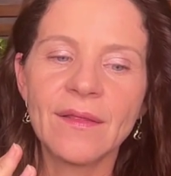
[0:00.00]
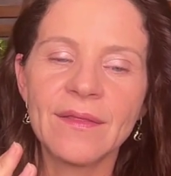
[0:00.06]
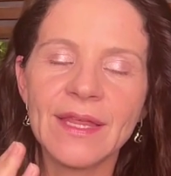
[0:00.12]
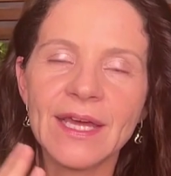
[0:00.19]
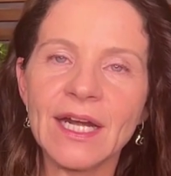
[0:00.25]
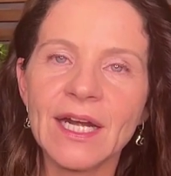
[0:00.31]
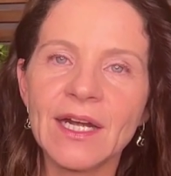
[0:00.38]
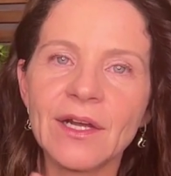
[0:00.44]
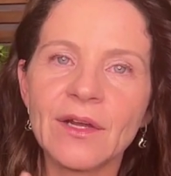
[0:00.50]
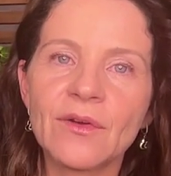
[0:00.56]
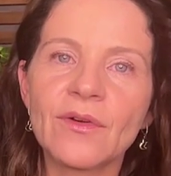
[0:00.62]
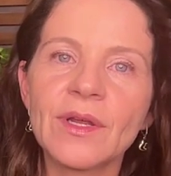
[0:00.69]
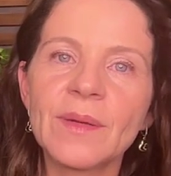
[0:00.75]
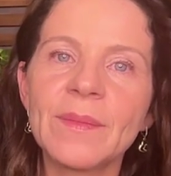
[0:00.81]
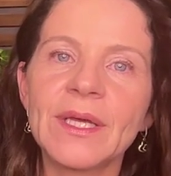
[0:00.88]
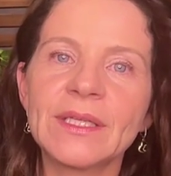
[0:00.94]
there are
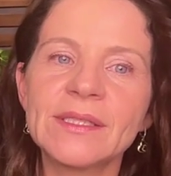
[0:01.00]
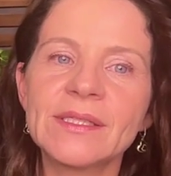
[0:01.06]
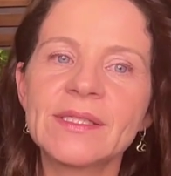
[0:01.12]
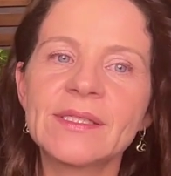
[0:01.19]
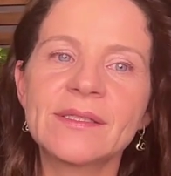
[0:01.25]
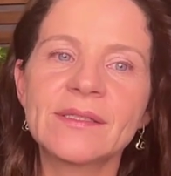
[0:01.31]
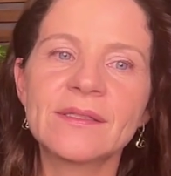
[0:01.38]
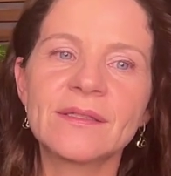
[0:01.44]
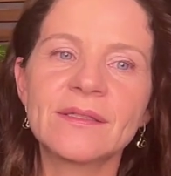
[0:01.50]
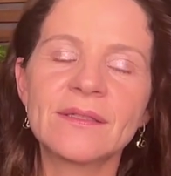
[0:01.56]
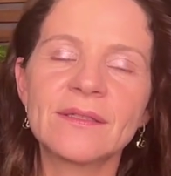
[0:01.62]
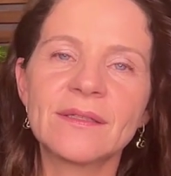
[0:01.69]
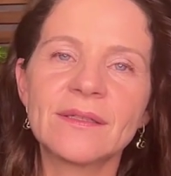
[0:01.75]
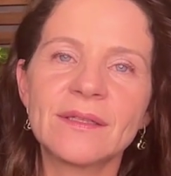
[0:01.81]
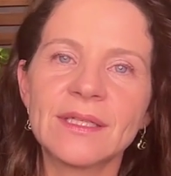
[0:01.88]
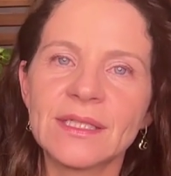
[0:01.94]
agreements
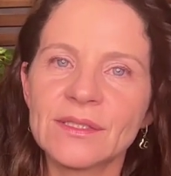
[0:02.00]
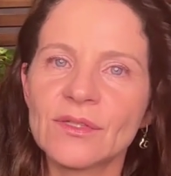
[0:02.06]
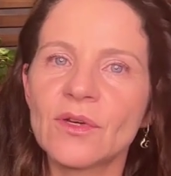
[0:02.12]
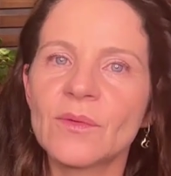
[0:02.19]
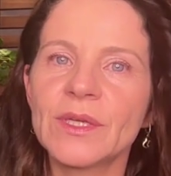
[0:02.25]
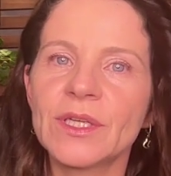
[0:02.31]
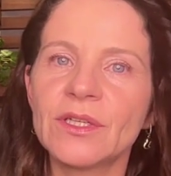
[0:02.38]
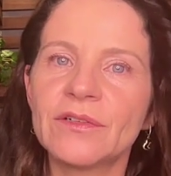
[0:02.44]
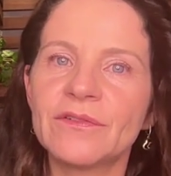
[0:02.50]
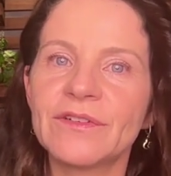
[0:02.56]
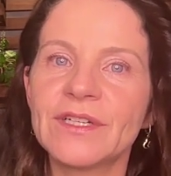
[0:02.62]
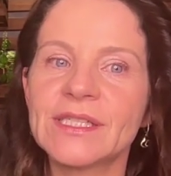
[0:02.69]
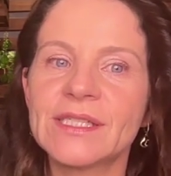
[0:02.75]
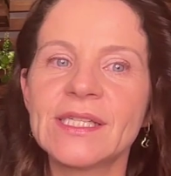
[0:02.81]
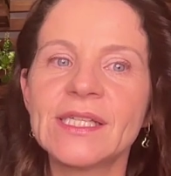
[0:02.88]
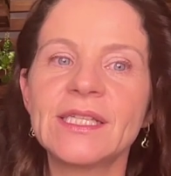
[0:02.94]
that so many of
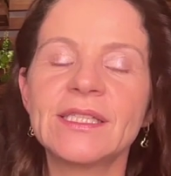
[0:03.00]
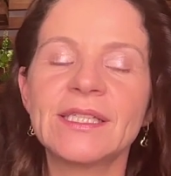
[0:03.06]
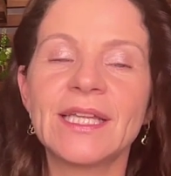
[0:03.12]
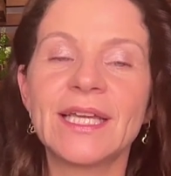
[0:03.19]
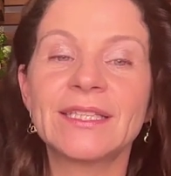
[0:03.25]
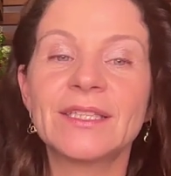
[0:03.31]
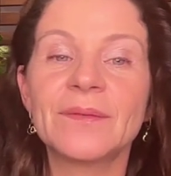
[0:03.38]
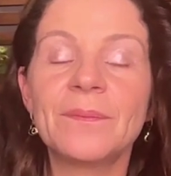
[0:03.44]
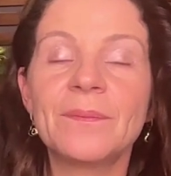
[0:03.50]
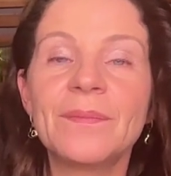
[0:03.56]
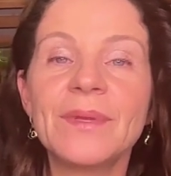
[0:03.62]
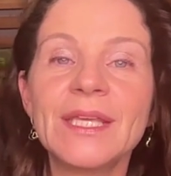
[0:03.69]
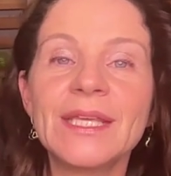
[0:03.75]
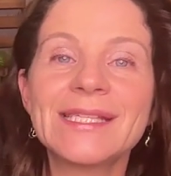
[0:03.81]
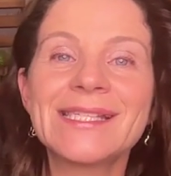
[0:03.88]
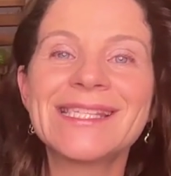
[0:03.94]
us did that
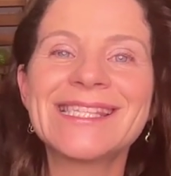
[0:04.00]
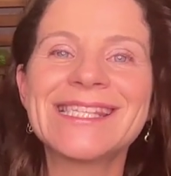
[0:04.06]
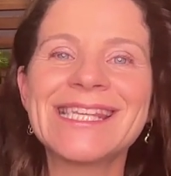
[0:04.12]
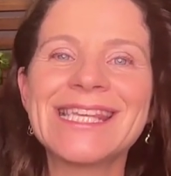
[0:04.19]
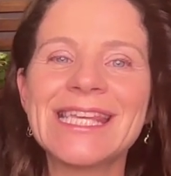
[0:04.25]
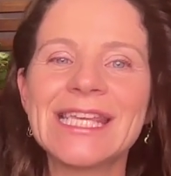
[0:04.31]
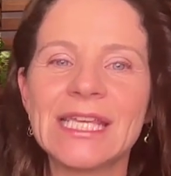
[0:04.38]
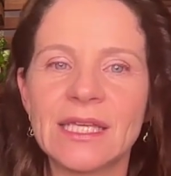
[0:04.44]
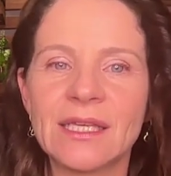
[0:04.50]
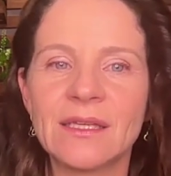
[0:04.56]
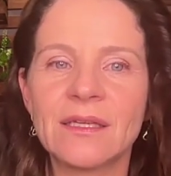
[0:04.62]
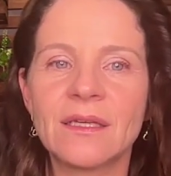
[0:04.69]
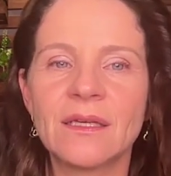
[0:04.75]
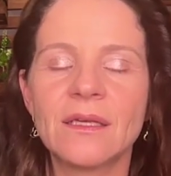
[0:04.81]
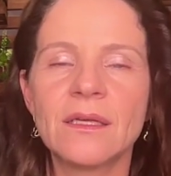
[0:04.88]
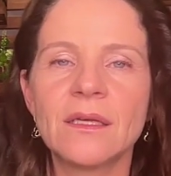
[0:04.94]
be
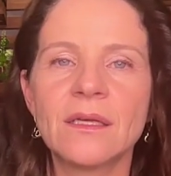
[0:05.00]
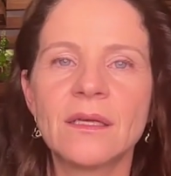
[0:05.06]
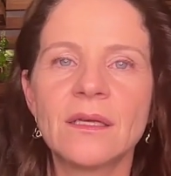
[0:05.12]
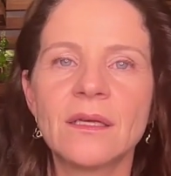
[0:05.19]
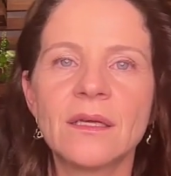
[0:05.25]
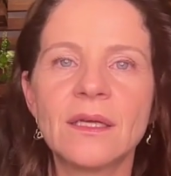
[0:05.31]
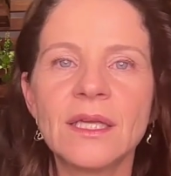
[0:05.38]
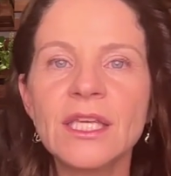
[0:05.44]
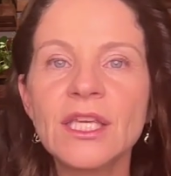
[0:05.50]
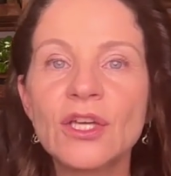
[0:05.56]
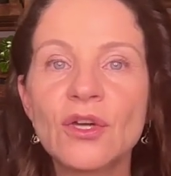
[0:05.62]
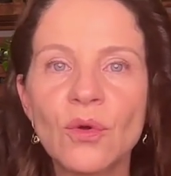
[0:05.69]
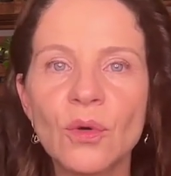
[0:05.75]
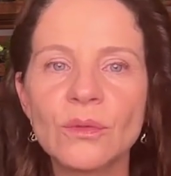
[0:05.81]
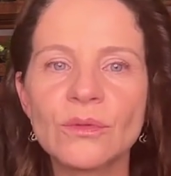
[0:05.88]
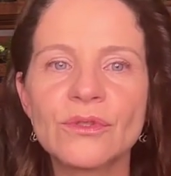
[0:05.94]
seen
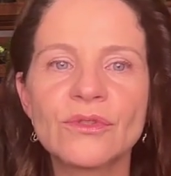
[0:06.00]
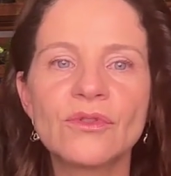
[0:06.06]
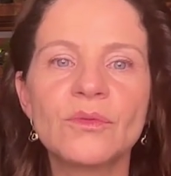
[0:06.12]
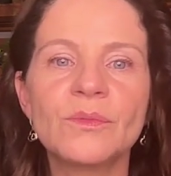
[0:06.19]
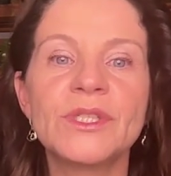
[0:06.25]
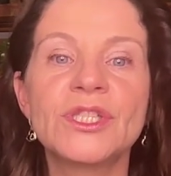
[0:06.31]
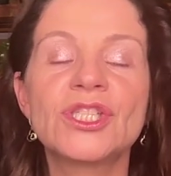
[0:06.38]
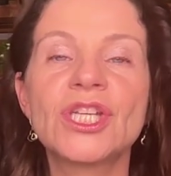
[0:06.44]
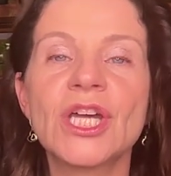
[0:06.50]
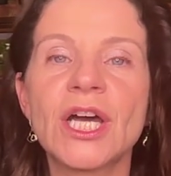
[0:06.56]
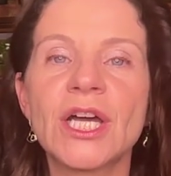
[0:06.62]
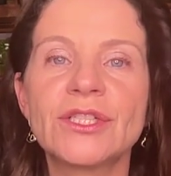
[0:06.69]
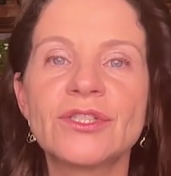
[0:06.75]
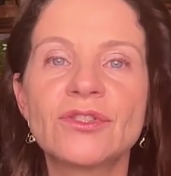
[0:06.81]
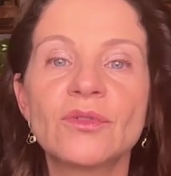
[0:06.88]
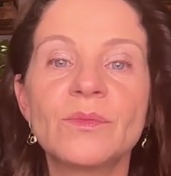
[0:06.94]
equals to be
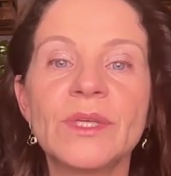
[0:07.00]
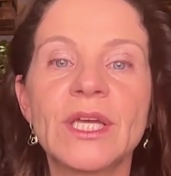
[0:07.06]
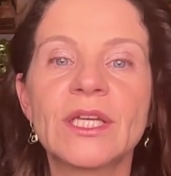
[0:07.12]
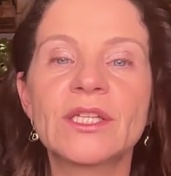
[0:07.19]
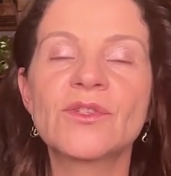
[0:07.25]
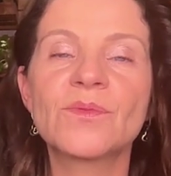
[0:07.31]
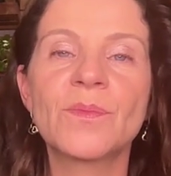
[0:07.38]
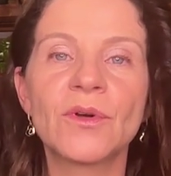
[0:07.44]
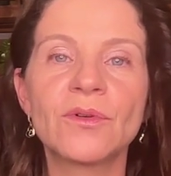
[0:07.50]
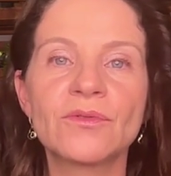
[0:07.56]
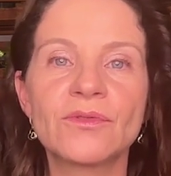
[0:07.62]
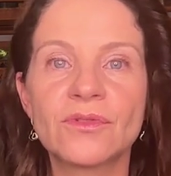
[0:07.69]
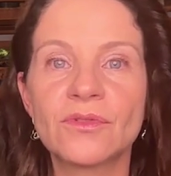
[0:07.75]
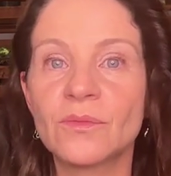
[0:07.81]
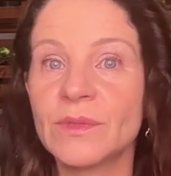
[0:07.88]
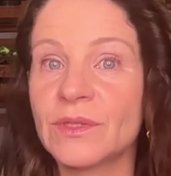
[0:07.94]
judged, to be
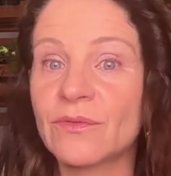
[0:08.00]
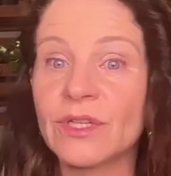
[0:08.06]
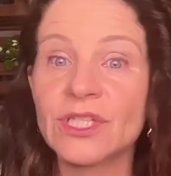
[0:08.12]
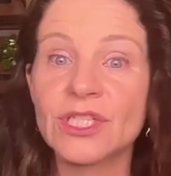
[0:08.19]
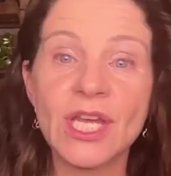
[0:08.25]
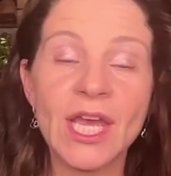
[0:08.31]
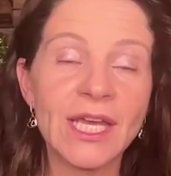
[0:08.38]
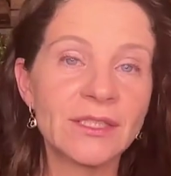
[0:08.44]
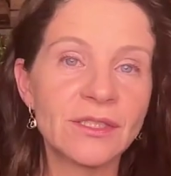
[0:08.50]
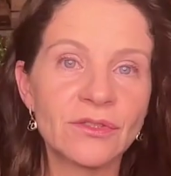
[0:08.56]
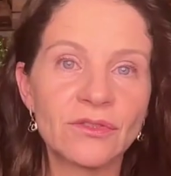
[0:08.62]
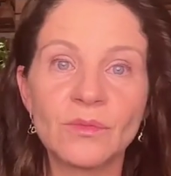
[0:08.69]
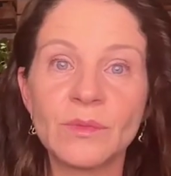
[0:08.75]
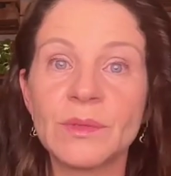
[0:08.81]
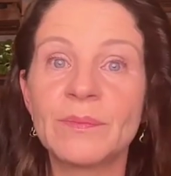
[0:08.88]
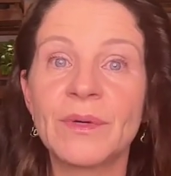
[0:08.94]
exposed, to be rejected,
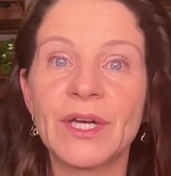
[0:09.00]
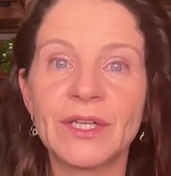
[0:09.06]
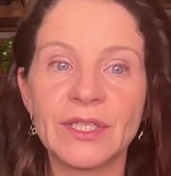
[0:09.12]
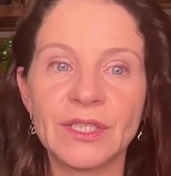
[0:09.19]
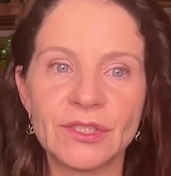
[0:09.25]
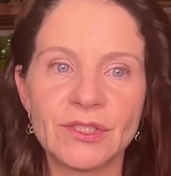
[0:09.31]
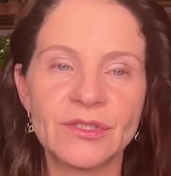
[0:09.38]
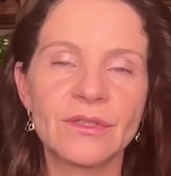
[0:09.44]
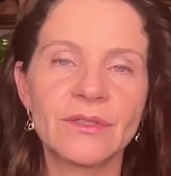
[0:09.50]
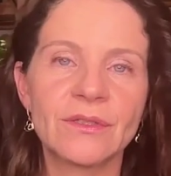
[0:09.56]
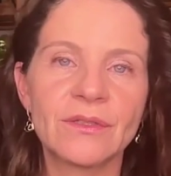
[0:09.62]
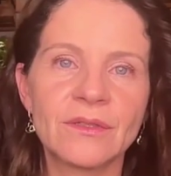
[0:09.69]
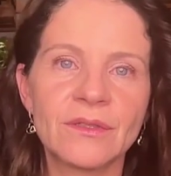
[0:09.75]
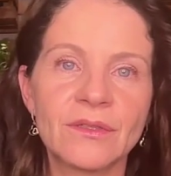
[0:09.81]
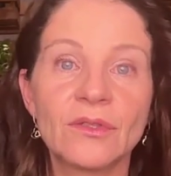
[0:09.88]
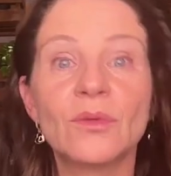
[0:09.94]
to be punished,
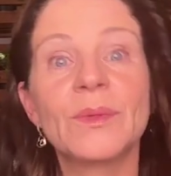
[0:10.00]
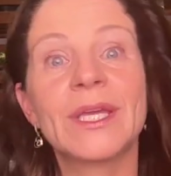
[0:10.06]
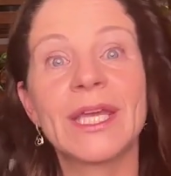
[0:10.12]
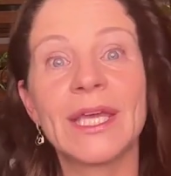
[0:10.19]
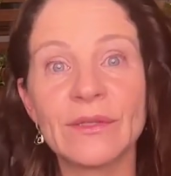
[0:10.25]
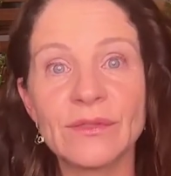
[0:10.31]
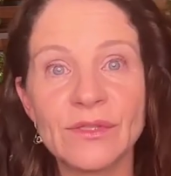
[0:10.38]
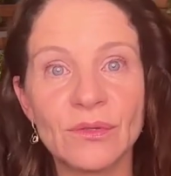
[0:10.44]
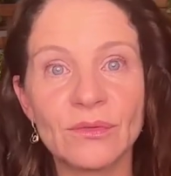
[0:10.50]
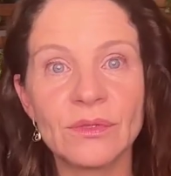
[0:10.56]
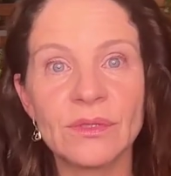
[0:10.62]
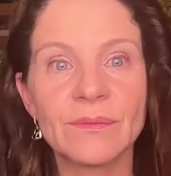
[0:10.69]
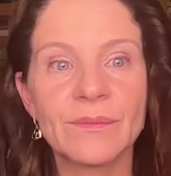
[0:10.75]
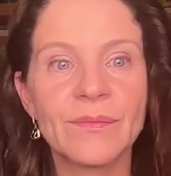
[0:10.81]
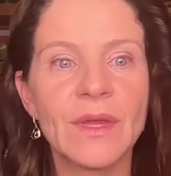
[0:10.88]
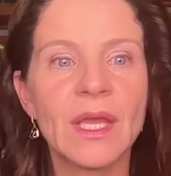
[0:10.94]
to be canceled,
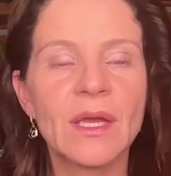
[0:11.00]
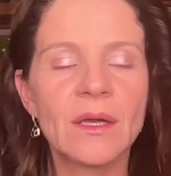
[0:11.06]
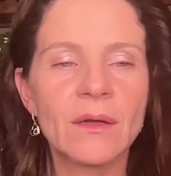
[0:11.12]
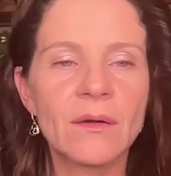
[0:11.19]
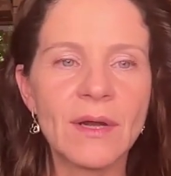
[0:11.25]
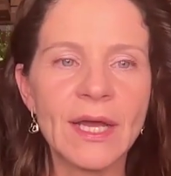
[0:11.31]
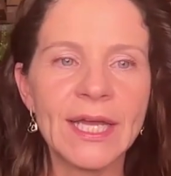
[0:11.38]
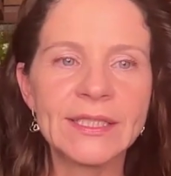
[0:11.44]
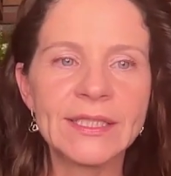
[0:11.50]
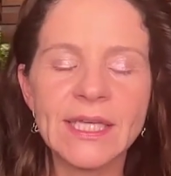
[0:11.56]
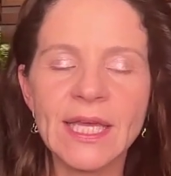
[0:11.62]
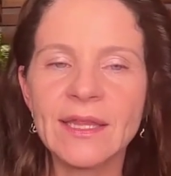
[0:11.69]
right?